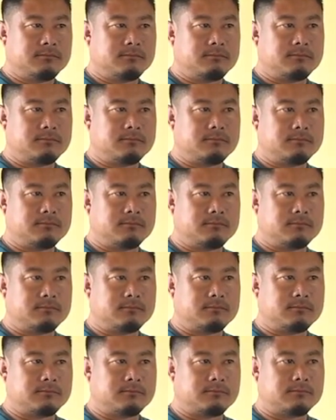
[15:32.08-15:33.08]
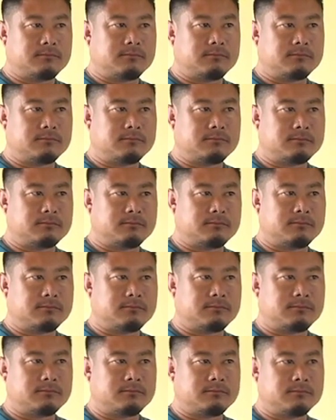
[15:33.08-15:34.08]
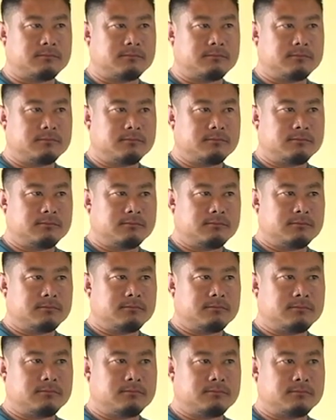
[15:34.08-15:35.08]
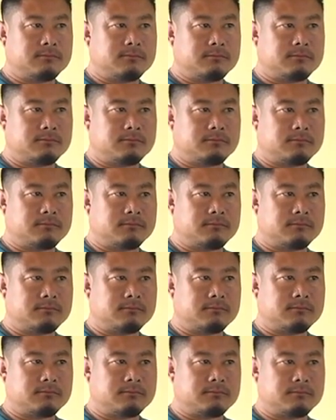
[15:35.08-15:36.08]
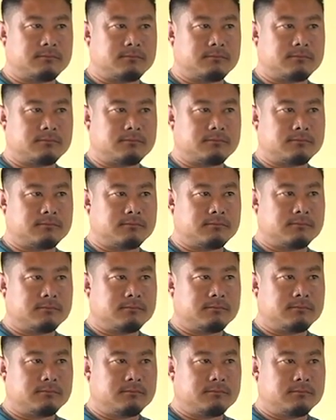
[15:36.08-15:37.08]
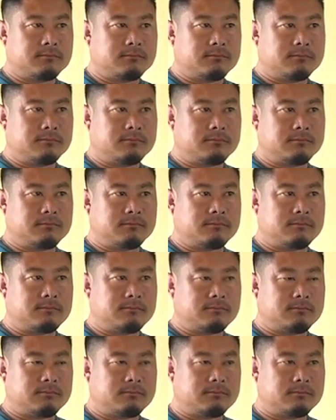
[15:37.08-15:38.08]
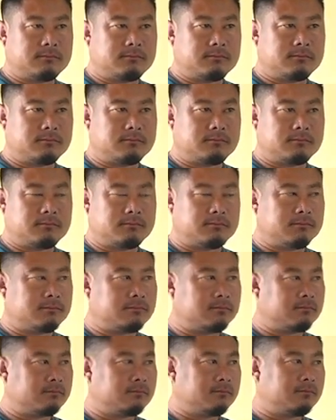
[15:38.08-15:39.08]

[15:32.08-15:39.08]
(not speaking)